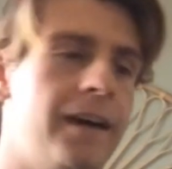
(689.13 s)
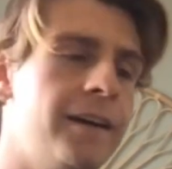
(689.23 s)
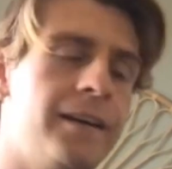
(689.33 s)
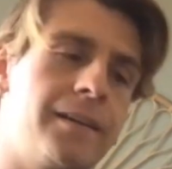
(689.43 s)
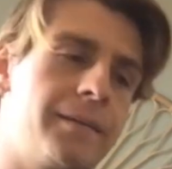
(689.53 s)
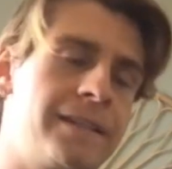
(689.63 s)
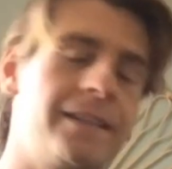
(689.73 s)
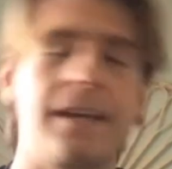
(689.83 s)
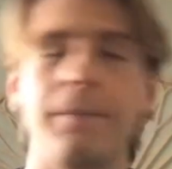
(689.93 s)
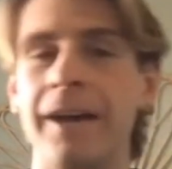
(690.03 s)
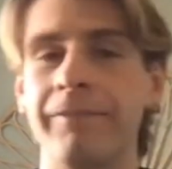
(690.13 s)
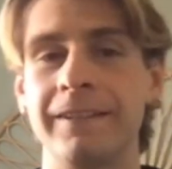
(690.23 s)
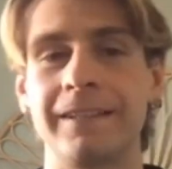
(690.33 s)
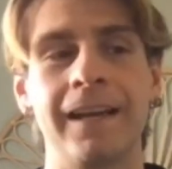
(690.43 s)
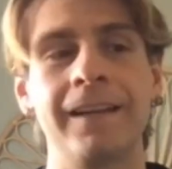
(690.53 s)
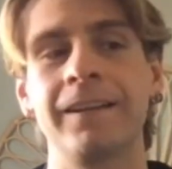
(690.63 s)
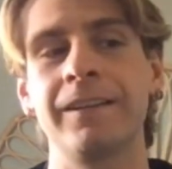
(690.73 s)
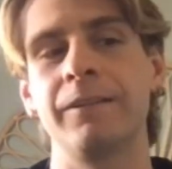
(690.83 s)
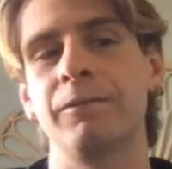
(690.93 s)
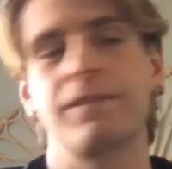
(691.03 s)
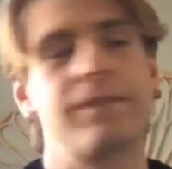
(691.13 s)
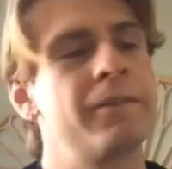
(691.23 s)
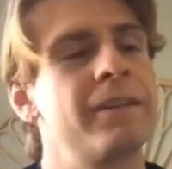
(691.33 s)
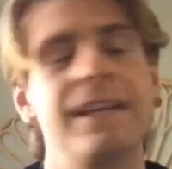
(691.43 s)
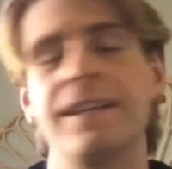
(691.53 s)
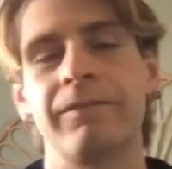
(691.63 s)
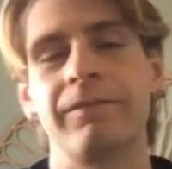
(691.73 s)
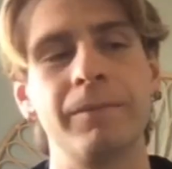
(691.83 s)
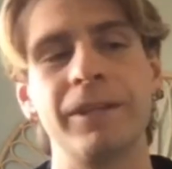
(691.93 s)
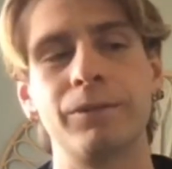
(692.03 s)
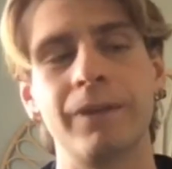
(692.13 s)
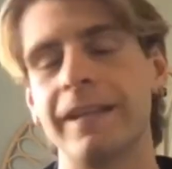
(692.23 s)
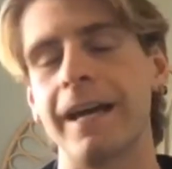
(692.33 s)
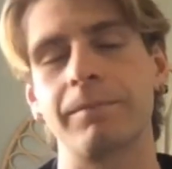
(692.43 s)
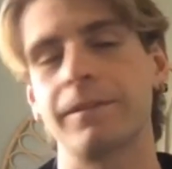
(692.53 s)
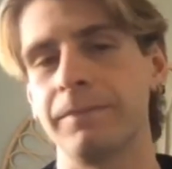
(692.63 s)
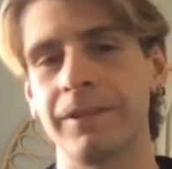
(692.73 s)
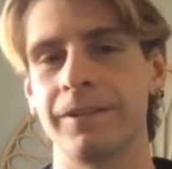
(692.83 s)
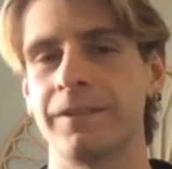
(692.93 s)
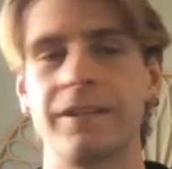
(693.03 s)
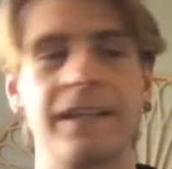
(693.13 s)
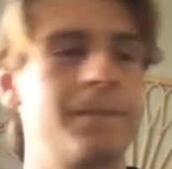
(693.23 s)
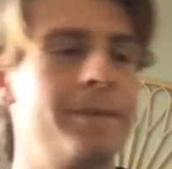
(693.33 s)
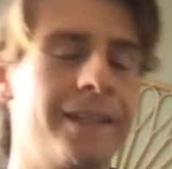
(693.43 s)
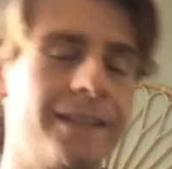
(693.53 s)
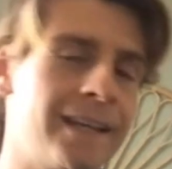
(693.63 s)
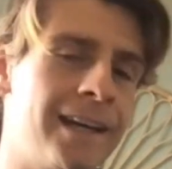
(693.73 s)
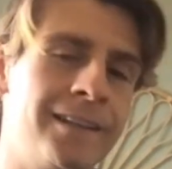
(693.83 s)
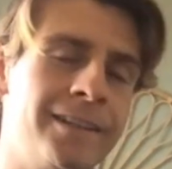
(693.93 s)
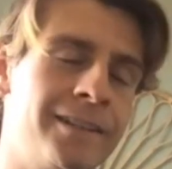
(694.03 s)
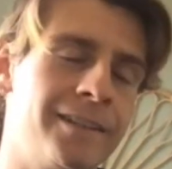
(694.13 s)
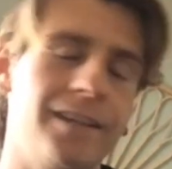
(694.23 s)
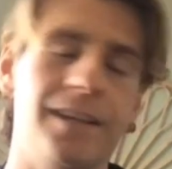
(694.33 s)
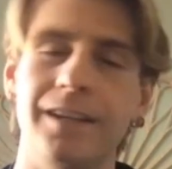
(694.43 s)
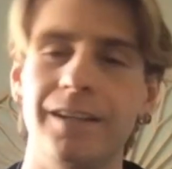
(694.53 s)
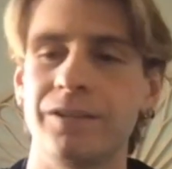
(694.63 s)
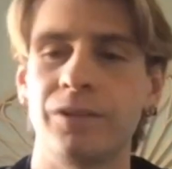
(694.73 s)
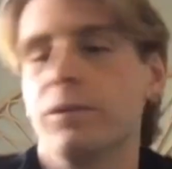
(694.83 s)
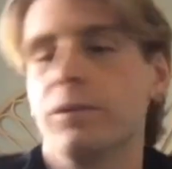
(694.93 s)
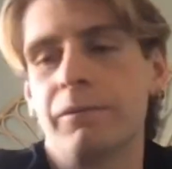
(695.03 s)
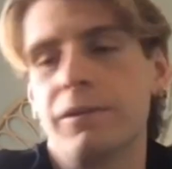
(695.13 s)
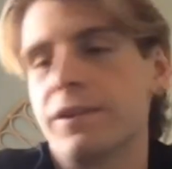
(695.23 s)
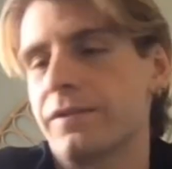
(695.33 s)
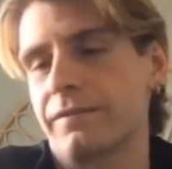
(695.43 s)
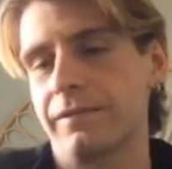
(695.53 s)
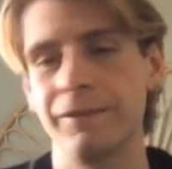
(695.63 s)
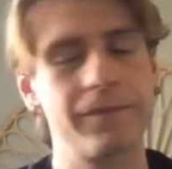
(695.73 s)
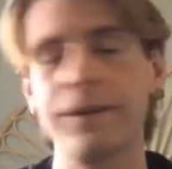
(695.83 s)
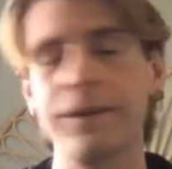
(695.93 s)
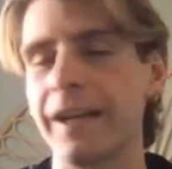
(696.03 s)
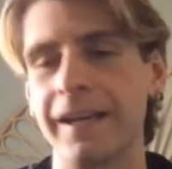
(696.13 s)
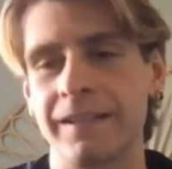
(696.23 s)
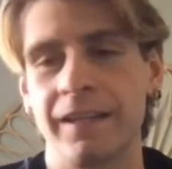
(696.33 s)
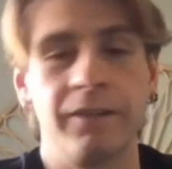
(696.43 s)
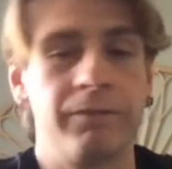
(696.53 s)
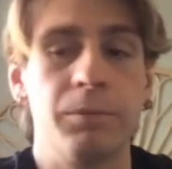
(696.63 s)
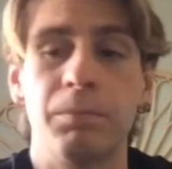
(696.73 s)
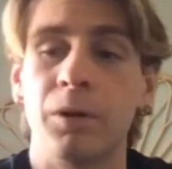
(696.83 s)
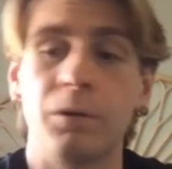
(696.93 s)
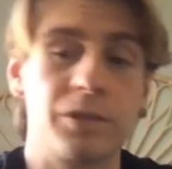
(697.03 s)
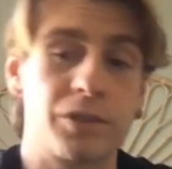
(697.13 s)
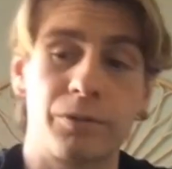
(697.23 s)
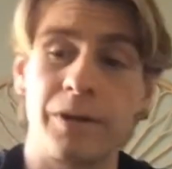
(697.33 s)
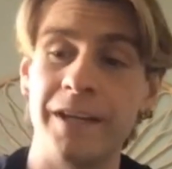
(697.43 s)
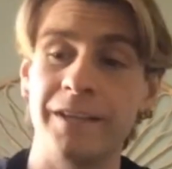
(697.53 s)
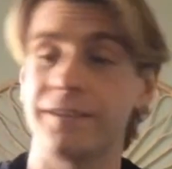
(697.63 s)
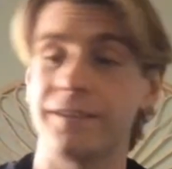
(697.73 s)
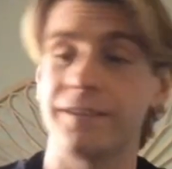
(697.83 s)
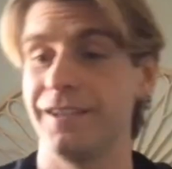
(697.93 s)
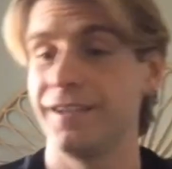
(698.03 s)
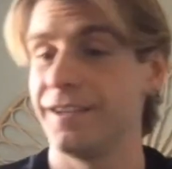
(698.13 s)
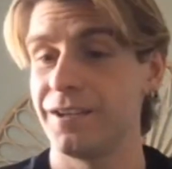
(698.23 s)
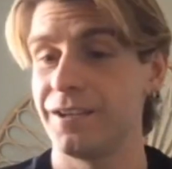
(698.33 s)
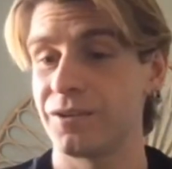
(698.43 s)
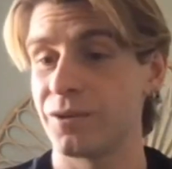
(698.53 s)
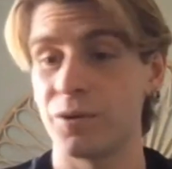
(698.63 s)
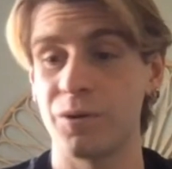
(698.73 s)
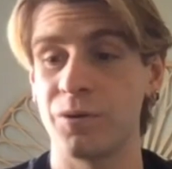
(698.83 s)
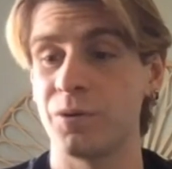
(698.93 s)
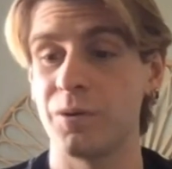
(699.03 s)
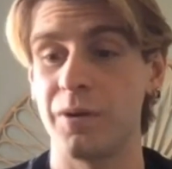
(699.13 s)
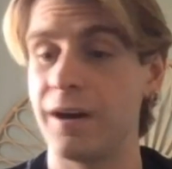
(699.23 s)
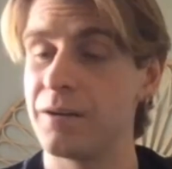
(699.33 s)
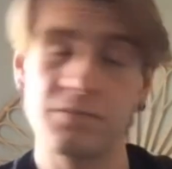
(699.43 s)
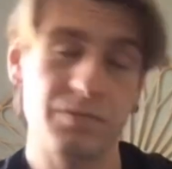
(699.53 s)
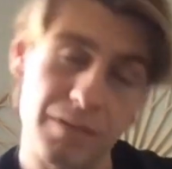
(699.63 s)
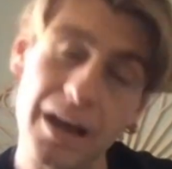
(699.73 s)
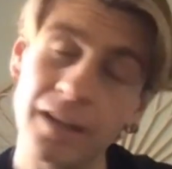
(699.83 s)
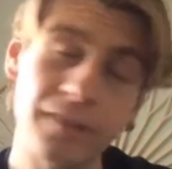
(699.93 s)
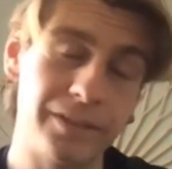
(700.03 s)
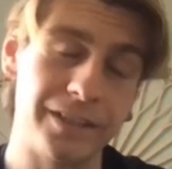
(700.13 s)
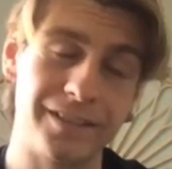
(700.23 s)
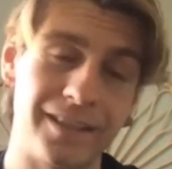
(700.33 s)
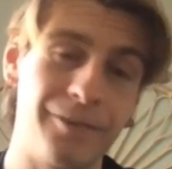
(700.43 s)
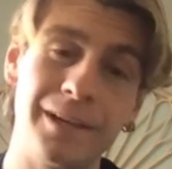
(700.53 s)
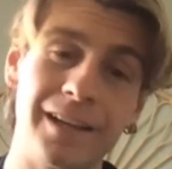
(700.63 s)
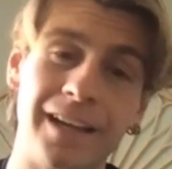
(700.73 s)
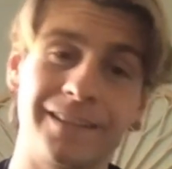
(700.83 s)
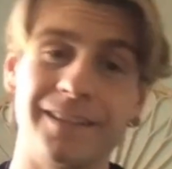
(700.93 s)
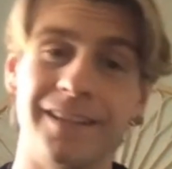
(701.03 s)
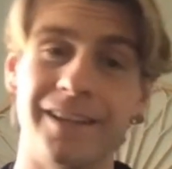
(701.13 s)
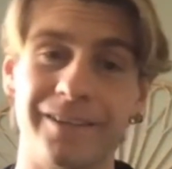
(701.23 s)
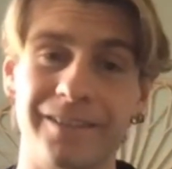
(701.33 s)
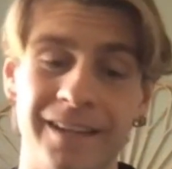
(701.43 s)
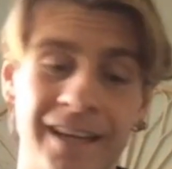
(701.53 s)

since I'm half Italian, it was very easy for me to adapt because they speak Italian. So it was very nice, and the football was great. So I loved it. I really liked it there, and